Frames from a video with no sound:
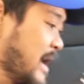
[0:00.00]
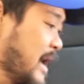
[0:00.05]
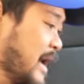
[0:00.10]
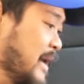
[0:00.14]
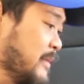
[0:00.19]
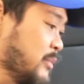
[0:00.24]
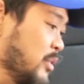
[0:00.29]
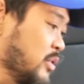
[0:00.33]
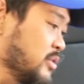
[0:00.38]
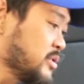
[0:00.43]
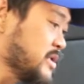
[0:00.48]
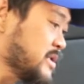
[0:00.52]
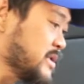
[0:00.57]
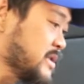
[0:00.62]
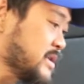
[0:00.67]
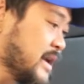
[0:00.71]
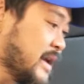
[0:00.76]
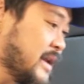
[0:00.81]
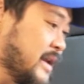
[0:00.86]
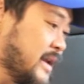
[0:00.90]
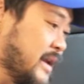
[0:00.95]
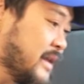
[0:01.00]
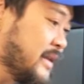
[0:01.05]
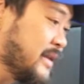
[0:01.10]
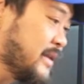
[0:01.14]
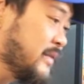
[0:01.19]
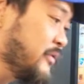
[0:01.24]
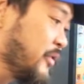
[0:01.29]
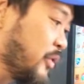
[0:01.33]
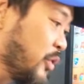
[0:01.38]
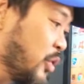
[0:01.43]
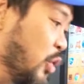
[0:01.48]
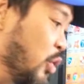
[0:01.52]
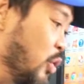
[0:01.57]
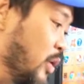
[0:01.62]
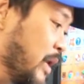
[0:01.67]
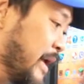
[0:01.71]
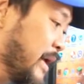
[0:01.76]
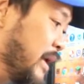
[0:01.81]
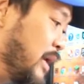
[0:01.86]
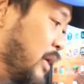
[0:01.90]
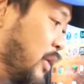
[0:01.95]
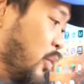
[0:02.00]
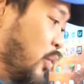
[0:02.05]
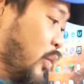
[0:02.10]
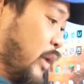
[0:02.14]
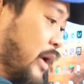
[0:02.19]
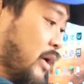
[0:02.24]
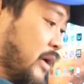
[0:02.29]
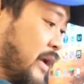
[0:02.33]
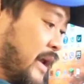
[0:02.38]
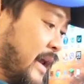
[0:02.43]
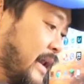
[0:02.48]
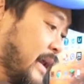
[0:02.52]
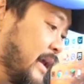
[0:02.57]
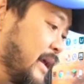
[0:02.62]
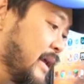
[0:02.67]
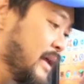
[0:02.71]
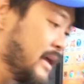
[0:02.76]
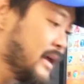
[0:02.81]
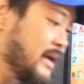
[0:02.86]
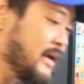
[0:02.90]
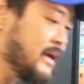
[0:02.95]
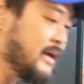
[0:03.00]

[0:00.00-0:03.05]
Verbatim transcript: And most and then for cooling, we are getting